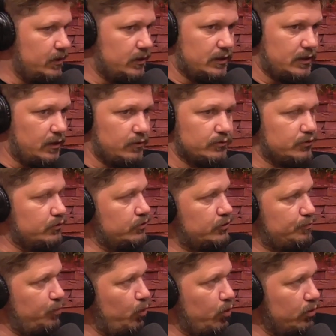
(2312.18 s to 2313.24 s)
those are
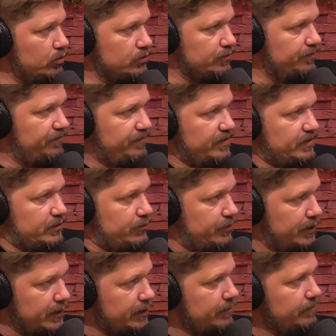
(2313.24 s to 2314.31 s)
spoils of victory.